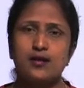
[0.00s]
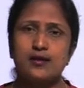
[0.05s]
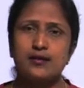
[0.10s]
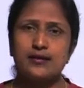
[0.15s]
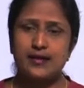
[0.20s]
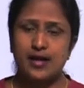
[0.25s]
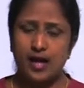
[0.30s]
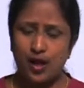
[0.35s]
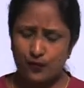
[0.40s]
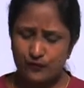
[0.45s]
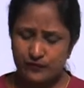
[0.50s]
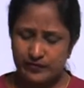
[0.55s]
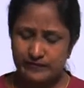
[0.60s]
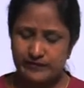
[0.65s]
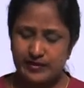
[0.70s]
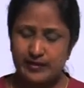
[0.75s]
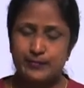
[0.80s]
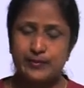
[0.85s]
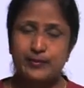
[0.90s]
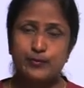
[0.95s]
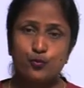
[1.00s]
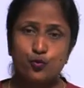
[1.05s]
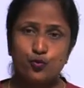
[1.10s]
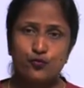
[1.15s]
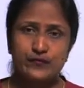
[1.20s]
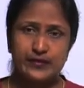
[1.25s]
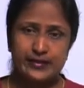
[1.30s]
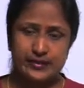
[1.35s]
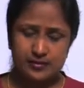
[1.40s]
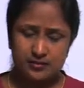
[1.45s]
Now, we will be
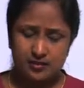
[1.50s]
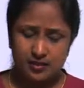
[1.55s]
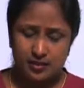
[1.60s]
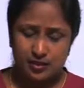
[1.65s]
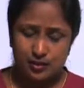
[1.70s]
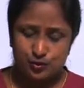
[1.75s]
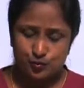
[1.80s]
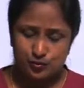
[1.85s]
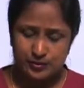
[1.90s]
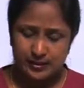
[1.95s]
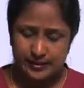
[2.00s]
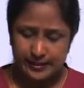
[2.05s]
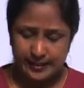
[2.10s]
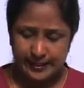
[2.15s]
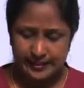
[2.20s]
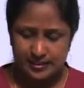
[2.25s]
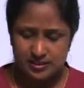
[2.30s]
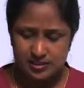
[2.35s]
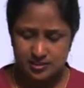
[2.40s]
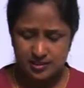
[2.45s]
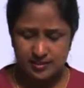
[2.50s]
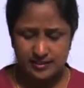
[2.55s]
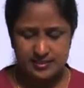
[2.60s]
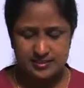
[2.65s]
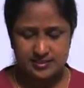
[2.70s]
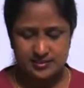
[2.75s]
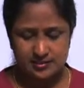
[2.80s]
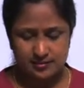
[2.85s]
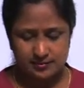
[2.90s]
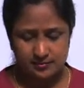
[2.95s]
moving to the next
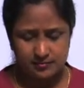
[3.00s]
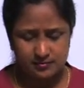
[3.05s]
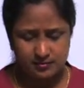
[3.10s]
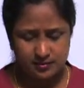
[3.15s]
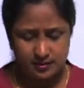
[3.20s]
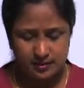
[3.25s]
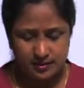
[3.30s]
lesson,